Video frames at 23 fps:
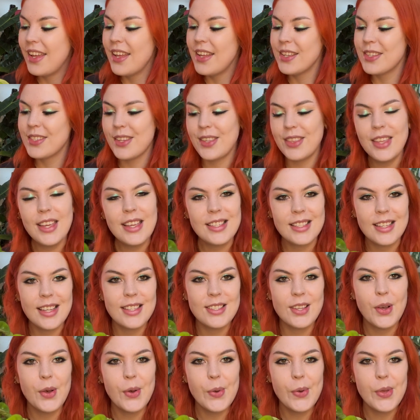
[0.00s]
So this is
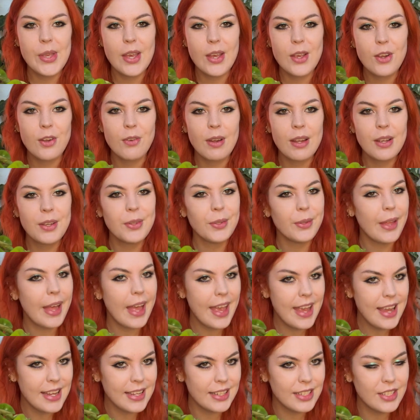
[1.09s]
a Hoya Crinkle
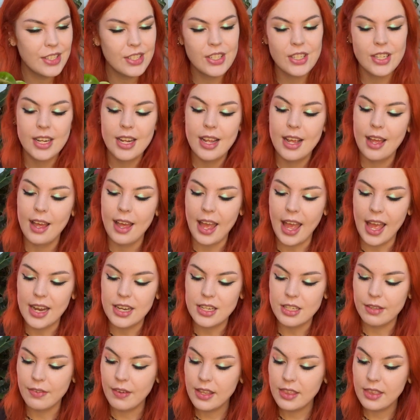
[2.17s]
8. And
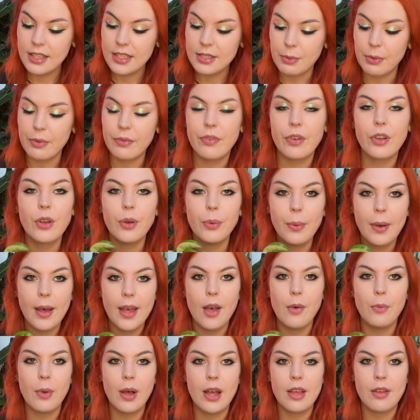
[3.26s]
I've had this one for quite a
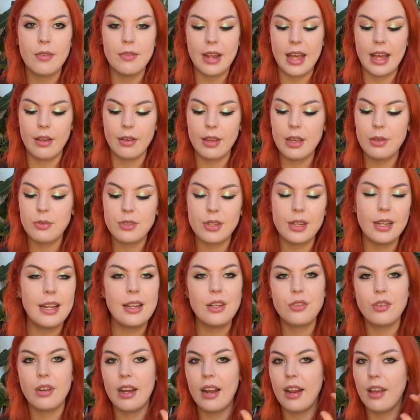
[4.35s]
while now. It was
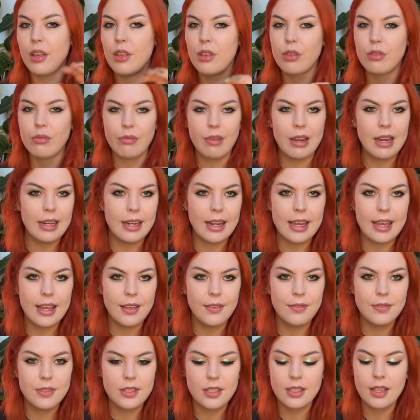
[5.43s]
literally like 3
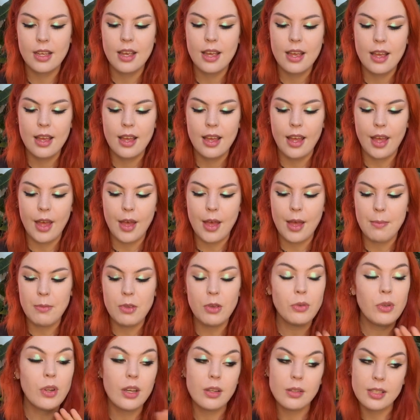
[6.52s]
leaves. You'll
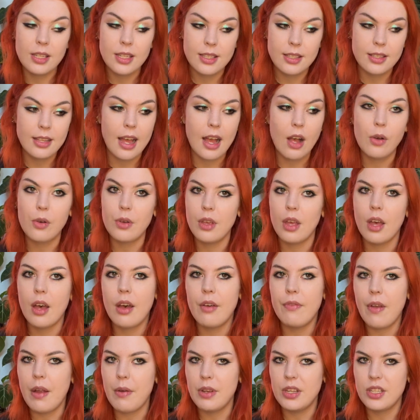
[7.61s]
notice that Hoya are
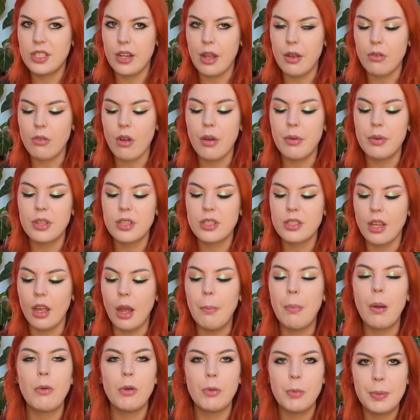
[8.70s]
very slow growers, so I'll
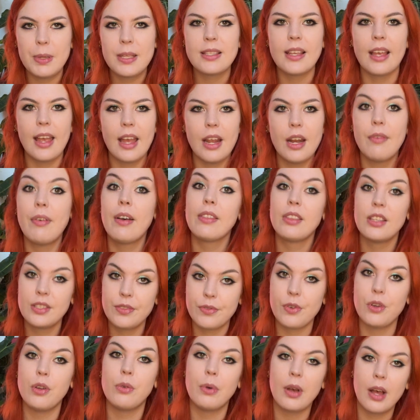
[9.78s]
probably be saying, I've had this
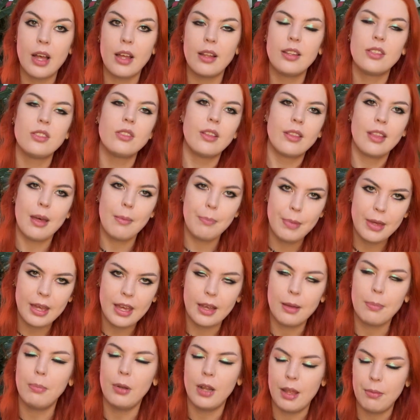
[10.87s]
for a while, it's not that
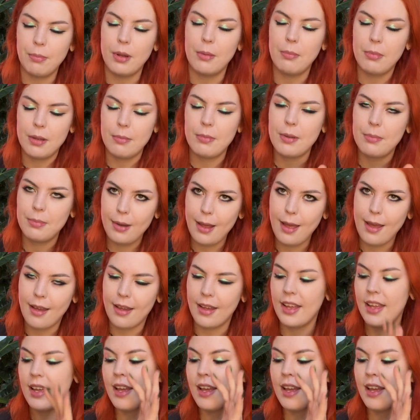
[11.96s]
big, blah, blah, blah, blah, blah.